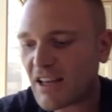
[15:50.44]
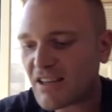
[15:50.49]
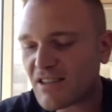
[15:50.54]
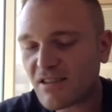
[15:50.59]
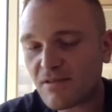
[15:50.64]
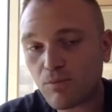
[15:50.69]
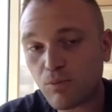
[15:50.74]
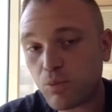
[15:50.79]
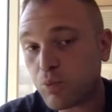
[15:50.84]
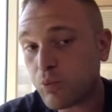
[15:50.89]

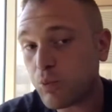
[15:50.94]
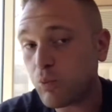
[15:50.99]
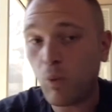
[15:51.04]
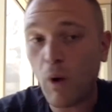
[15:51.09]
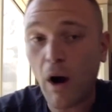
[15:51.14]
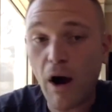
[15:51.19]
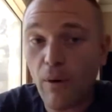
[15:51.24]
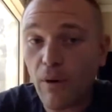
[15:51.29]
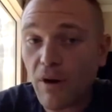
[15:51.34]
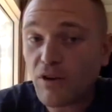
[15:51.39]
it's
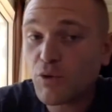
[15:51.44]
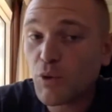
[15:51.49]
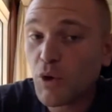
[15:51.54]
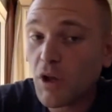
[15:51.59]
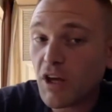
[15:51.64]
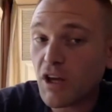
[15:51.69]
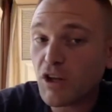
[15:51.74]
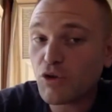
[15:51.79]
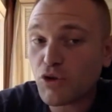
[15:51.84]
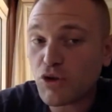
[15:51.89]
wow. It's
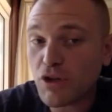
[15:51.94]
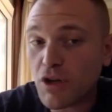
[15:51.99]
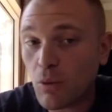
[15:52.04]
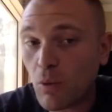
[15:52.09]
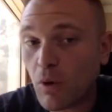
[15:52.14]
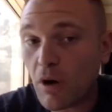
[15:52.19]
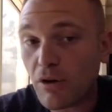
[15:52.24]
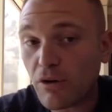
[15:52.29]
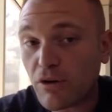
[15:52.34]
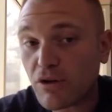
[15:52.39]
really interesting
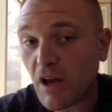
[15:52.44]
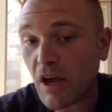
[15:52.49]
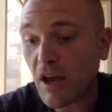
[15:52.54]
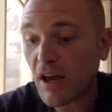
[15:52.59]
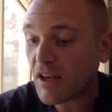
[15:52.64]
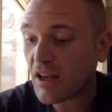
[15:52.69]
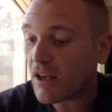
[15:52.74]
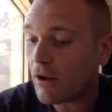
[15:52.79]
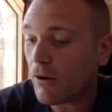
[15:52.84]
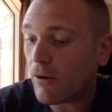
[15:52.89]
what you're
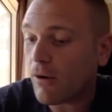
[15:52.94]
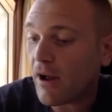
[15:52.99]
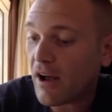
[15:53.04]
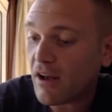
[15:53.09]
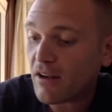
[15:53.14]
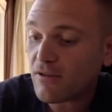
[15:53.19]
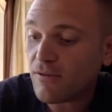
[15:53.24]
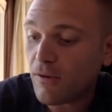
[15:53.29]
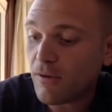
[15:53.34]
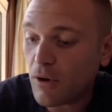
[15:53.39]
saying here,
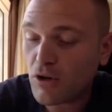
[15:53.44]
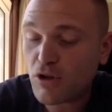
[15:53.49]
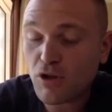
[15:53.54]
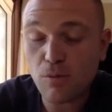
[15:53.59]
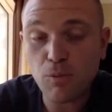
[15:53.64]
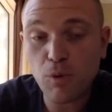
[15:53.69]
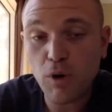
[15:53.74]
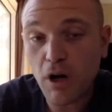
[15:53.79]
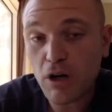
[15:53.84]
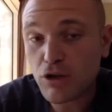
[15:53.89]
as far as
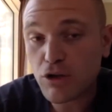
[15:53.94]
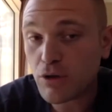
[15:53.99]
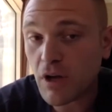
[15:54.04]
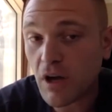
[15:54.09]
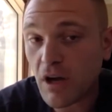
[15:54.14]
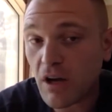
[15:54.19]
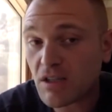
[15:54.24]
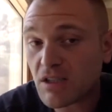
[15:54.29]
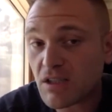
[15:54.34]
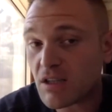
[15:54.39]
the pressure
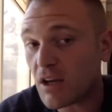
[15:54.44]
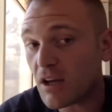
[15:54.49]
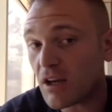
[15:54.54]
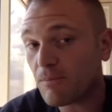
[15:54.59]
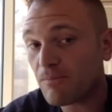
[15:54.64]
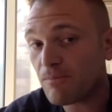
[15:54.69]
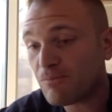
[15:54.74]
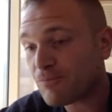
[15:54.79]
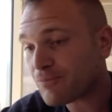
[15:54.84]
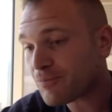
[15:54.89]

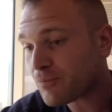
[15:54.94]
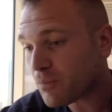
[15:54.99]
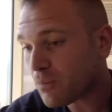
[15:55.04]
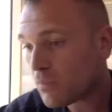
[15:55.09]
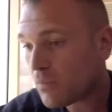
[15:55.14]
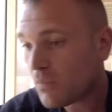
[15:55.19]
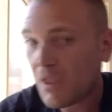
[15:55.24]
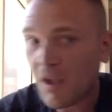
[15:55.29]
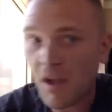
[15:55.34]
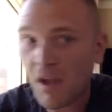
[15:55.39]
testing,
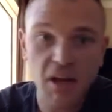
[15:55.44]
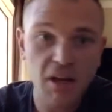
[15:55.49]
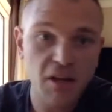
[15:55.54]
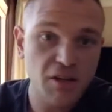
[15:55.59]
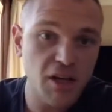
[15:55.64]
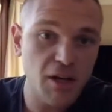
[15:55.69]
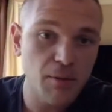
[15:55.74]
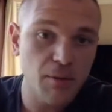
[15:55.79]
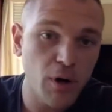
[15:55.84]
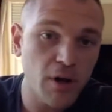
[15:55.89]

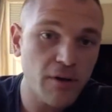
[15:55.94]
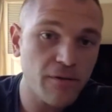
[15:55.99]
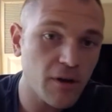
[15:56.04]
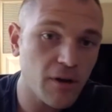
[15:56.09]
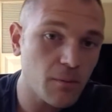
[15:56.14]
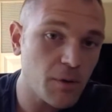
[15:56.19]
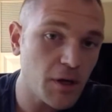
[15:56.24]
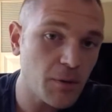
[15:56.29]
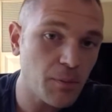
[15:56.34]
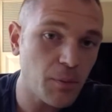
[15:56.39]

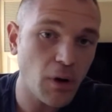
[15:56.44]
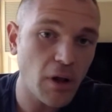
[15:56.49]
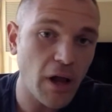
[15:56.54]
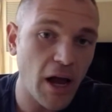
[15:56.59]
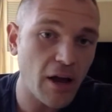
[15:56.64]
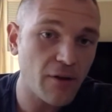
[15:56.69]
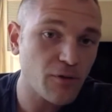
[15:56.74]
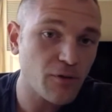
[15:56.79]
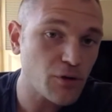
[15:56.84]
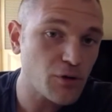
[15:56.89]
debriefing people
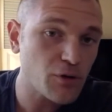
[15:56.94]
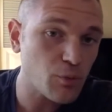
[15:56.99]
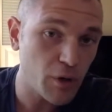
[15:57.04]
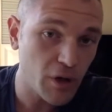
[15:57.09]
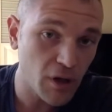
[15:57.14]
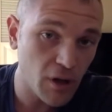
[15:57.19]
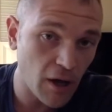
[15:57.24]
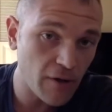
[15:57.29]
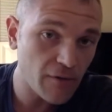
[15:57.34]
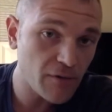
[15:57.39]
after
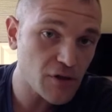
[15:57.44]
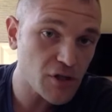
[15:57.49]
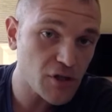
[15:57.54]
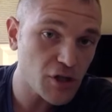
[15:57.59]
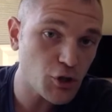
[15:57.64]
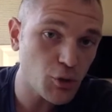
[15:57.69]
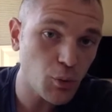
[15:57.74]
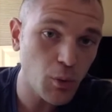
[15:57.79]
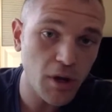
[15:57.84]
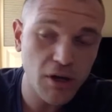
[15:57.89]
real life
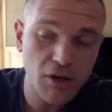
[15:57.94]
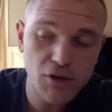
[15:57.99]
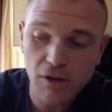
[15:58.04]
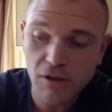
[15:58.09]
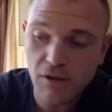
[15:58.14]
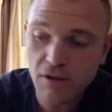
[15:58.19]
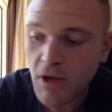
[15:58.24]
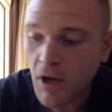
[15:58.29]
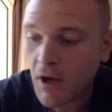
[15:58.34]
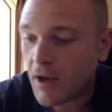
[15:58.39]

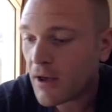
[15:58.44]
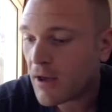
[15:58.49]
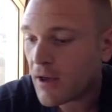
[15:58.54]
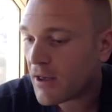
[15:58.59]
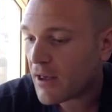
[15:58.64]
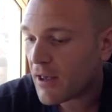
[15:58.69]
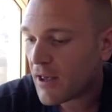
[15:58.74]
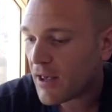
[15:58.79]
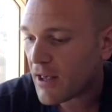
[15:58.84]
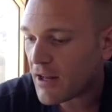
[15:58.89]
situations.
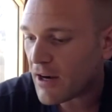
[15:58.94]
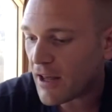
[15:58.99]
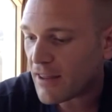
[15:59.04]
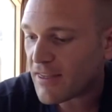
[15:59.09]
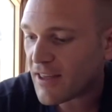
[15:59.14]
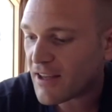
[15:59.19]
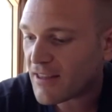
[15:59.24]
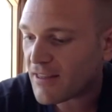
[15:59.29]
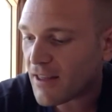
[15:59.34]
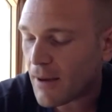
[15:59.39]
And I
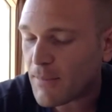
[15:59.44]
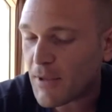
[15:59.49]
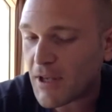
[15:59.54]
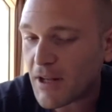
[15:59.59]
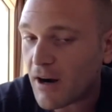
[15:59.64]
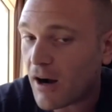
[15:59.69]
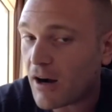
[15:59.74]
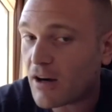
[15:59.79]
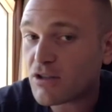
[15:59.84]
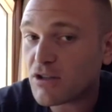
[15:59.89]
think, I
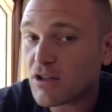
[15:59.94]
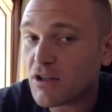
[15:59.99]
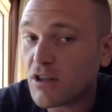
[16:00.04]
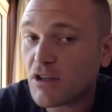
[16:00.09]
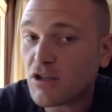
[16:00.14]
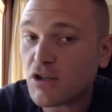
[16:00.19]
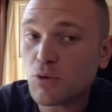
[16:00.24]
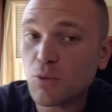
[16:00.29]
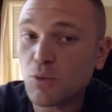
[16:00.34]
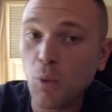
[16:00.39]
mean, honestly,
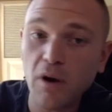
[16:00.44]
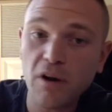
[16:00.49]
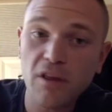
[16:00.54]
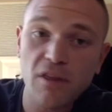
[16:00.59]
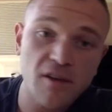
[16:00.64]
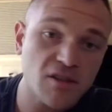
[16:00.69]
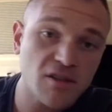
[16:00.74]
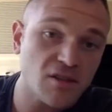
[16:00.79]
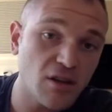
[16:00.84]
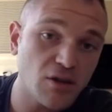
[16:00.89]
this is one
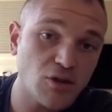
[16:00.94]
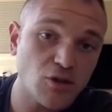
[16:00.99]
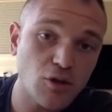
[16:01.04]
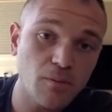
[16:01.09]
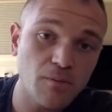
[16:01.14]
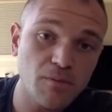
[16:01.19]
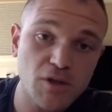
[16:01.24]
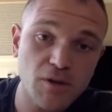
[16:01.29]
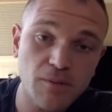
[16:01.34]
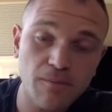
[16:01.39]
of the
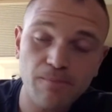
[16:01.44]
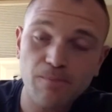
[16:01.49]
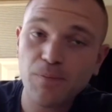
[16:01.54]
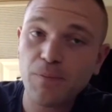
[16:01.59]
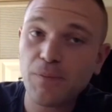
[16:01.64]
systems,